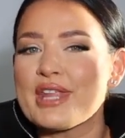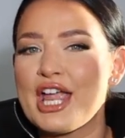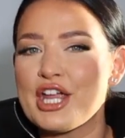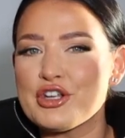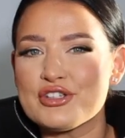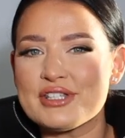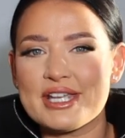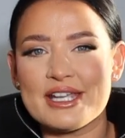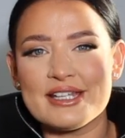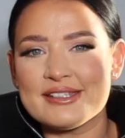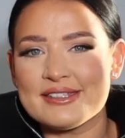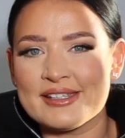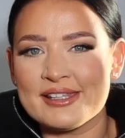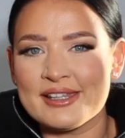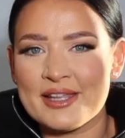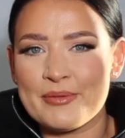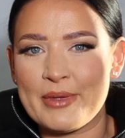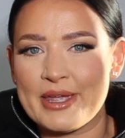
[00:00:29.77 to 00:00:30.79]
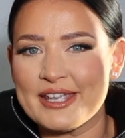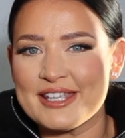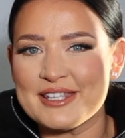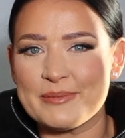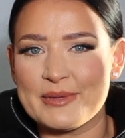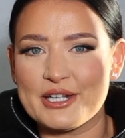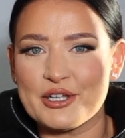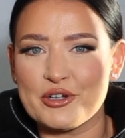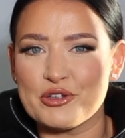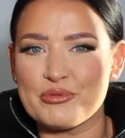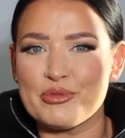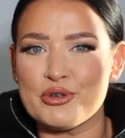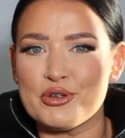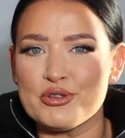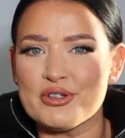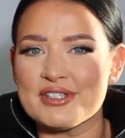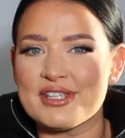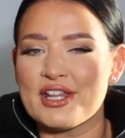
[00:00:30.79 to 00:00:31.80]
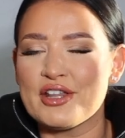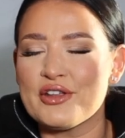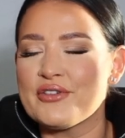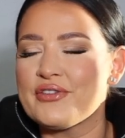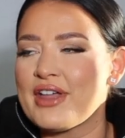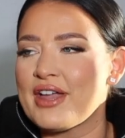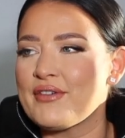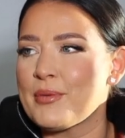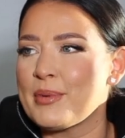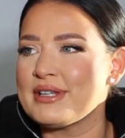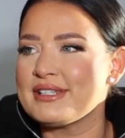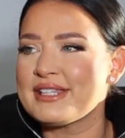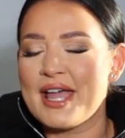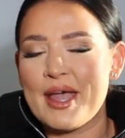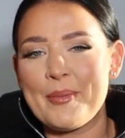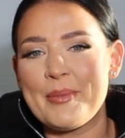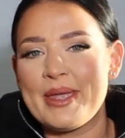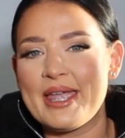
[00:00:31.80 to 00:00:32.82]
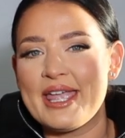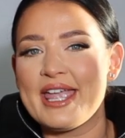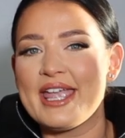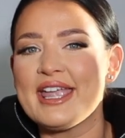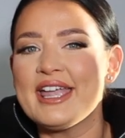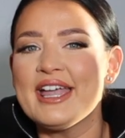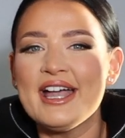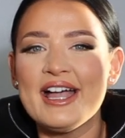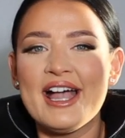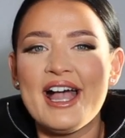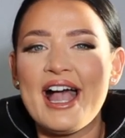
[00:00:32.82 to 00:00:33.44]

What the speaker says: it just instantly makes me in a good mood because I love that everybody's happy